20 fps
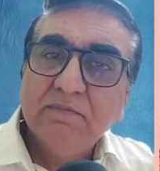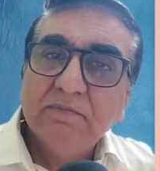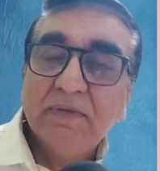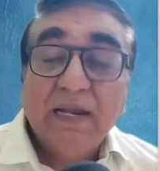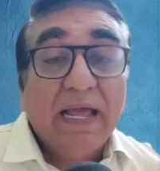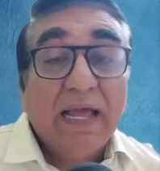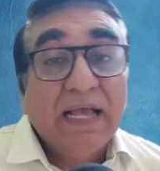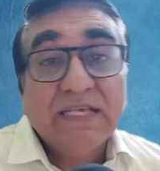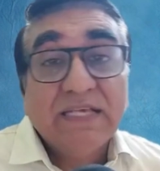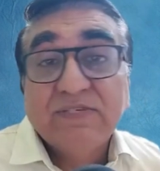
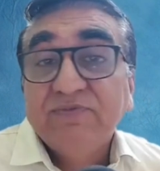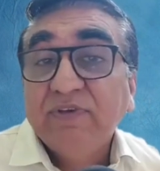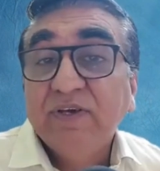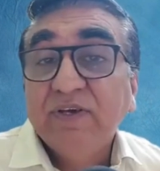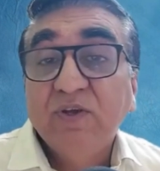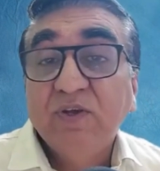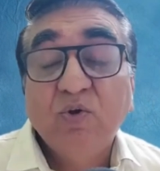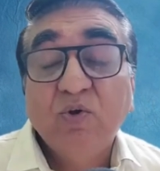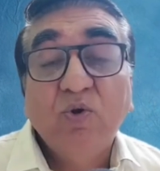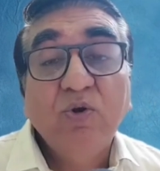But as we
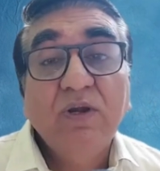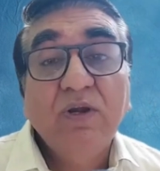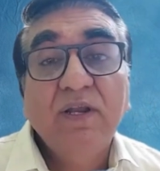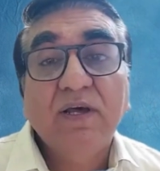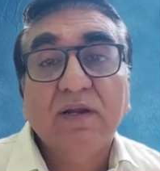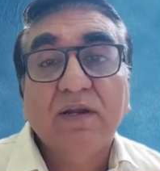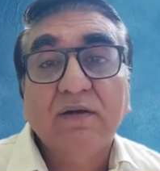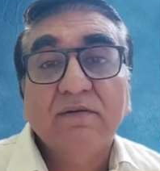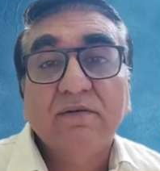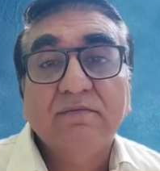grow
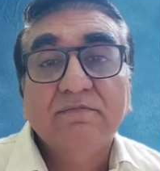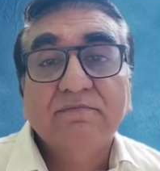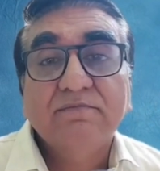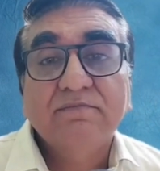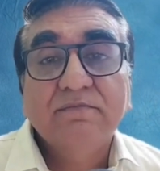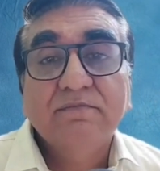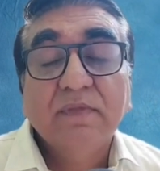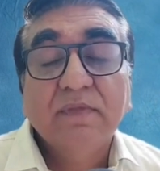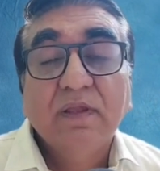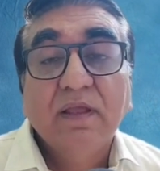older
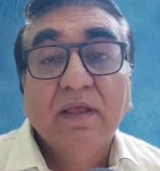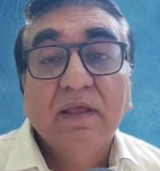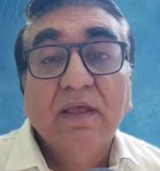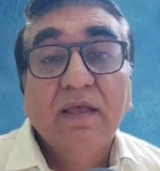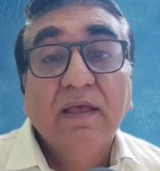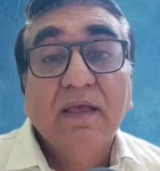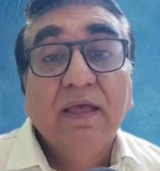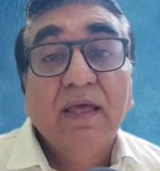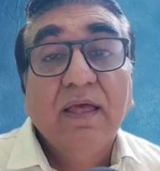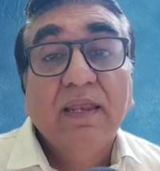
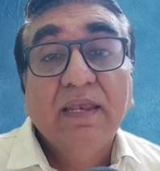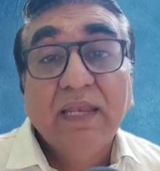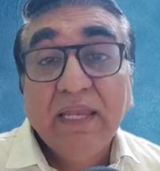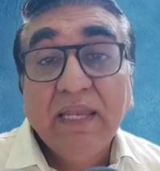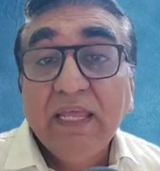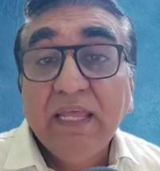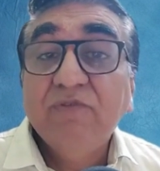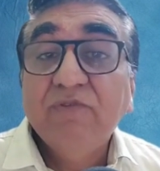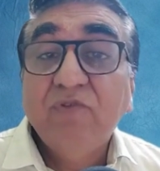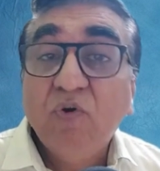and
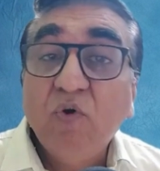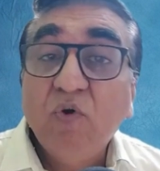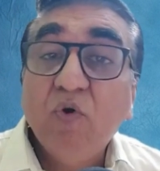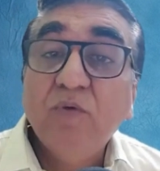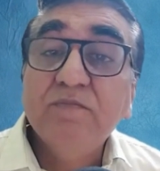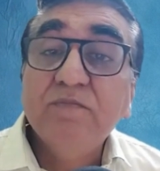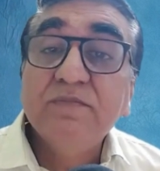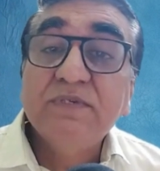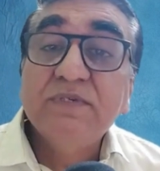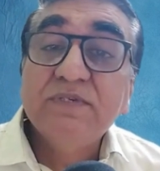leave
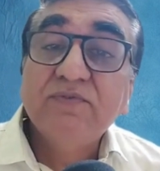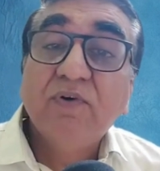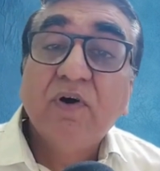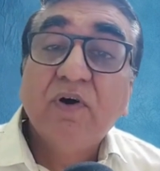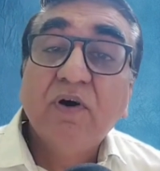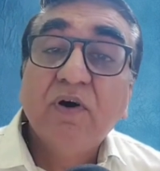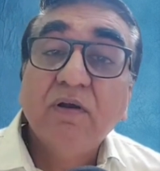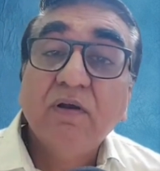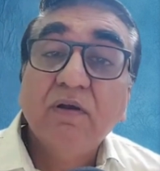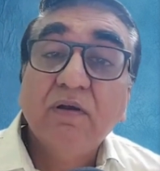homes
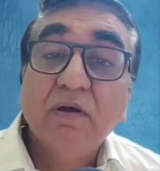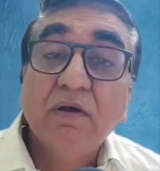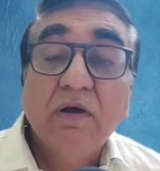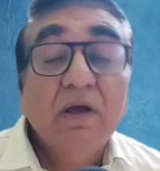for